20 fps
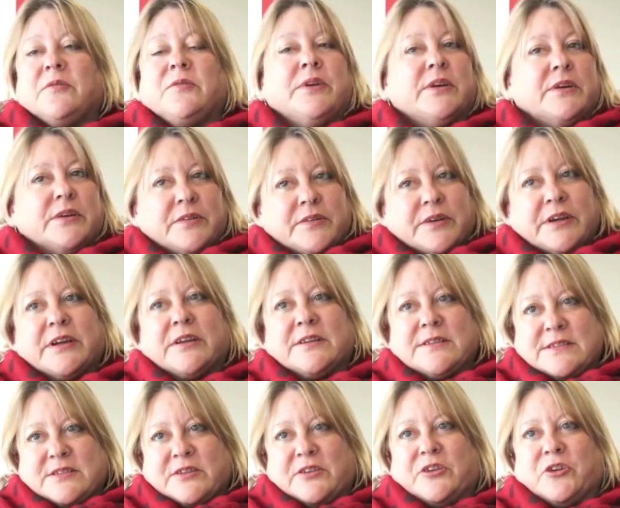Very, very
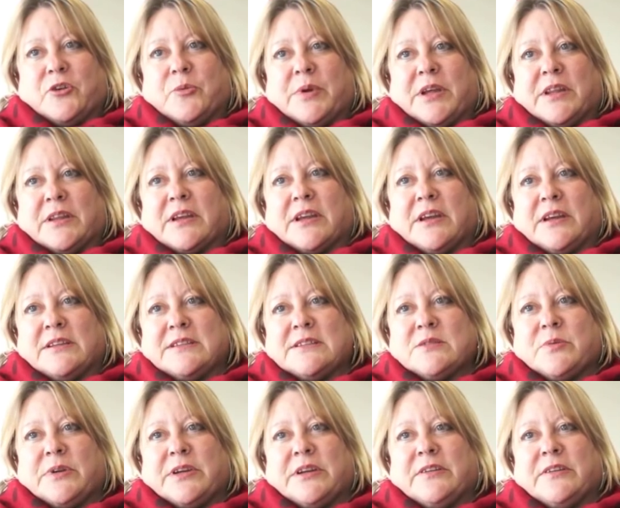concerned about the cuts.